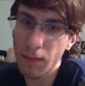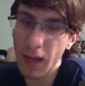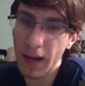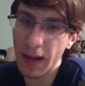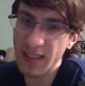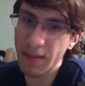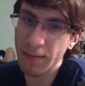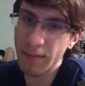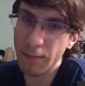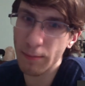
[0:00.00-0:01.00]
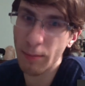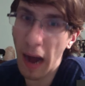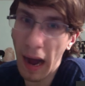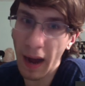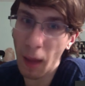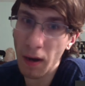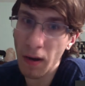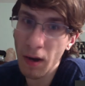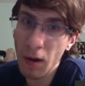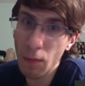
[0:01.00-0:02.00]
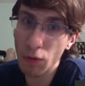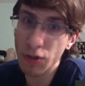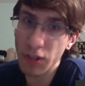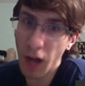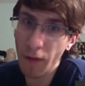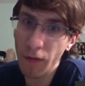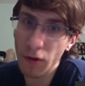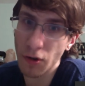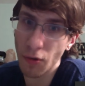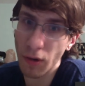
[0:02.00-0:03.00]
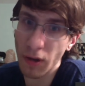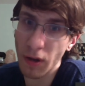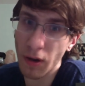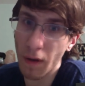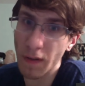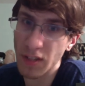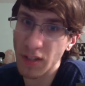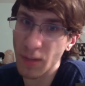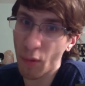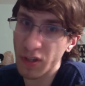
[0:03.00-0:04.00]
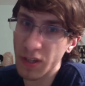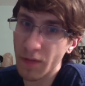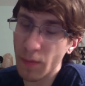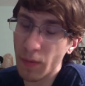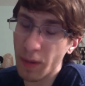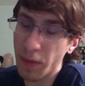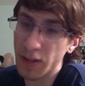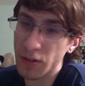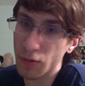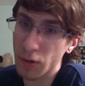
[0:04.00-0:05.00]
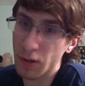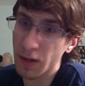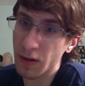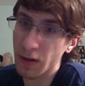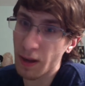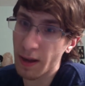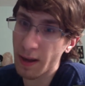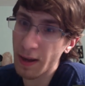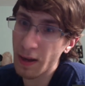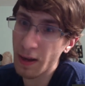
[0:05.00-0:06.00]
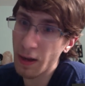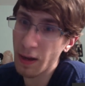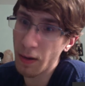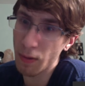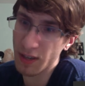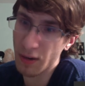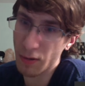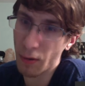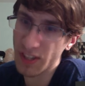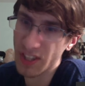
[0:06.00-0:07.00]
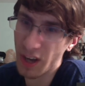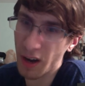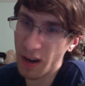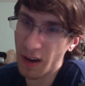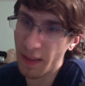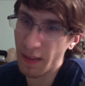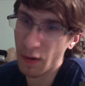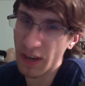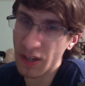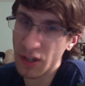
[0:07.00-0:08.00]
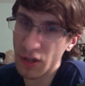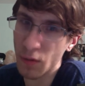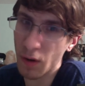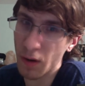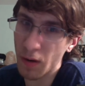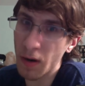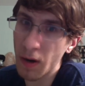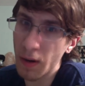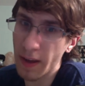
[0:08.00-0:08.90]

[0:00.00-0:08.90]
isn't bad. I mean, Mustafa's a really good card, and the support stuff for Blade Master is really good. Like, was it Heroic Saga and then the Grade 2 where they